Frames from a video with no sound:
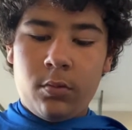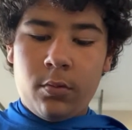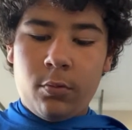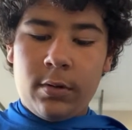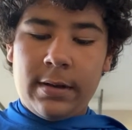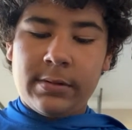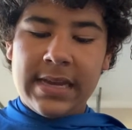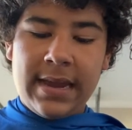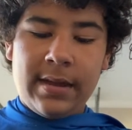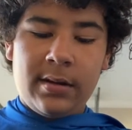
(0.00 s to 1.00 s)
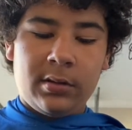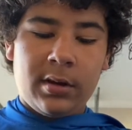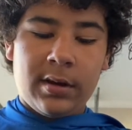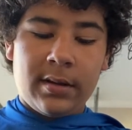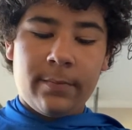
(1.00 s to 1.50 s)
when I'm taking a
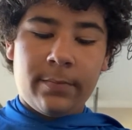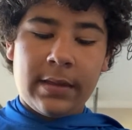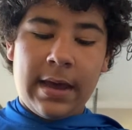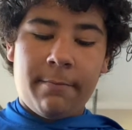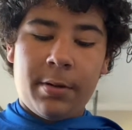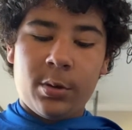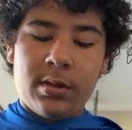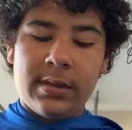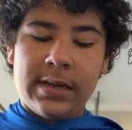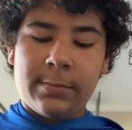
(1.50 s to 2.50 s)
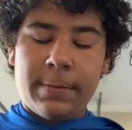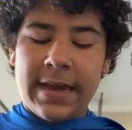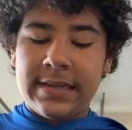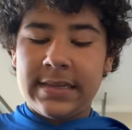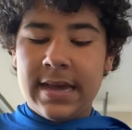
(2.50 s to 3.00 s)
look at both of these
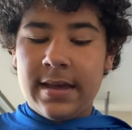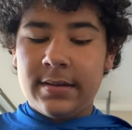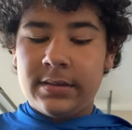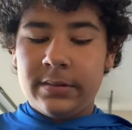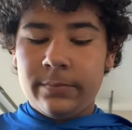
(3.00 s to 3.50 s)
baits heads,